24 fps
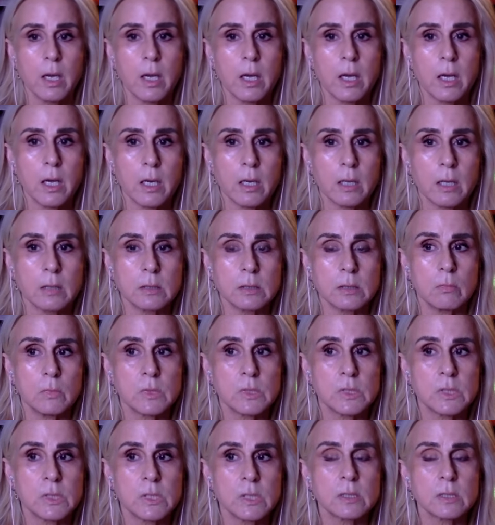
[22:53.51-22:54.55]
And
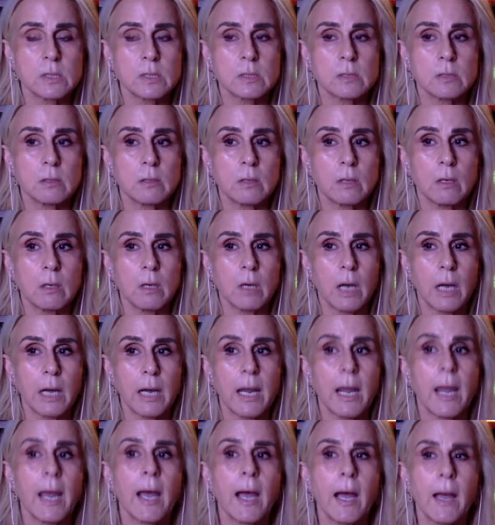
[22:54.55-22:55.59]
since I
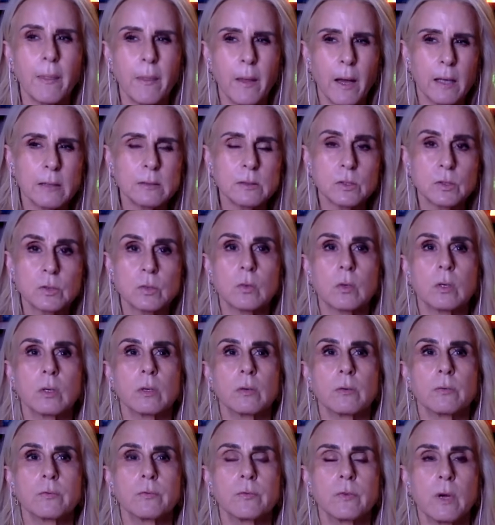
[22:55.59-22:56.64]
had that sort
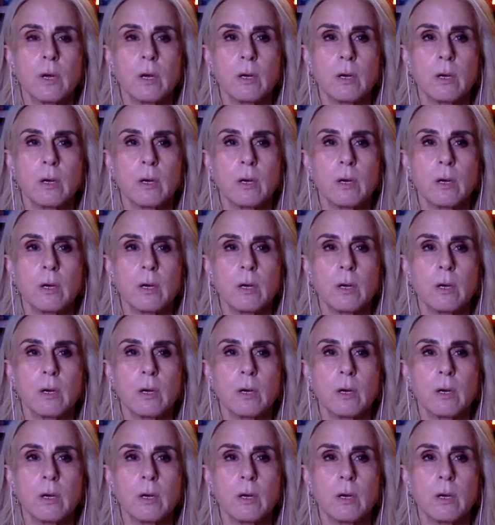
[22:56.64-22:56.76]
of